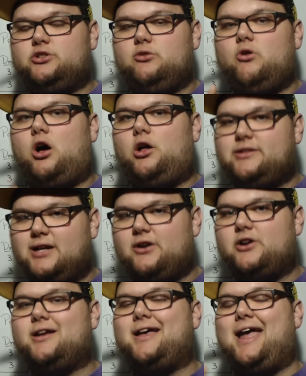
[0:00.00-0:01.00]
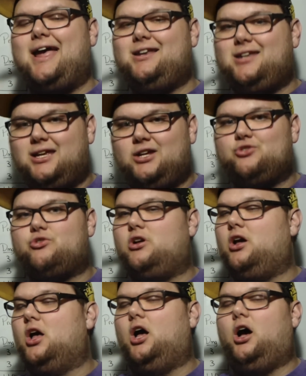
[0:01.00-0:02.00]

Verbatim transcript: to Altaria and Kingdra